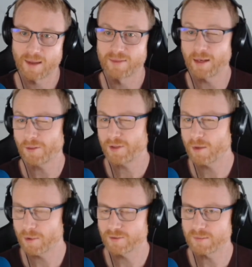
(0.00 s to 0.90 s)
The other thing I
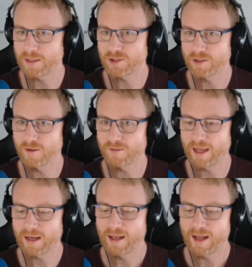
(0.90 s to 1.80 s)
wanted to mention is
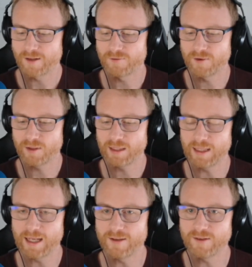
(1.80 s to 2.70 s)
that it's
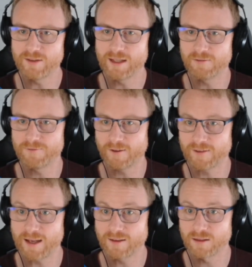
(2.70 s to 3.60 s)
very easy to get
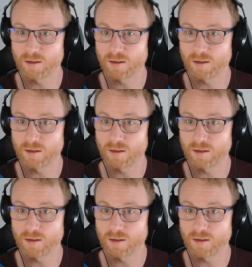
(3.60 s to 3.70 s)
fixated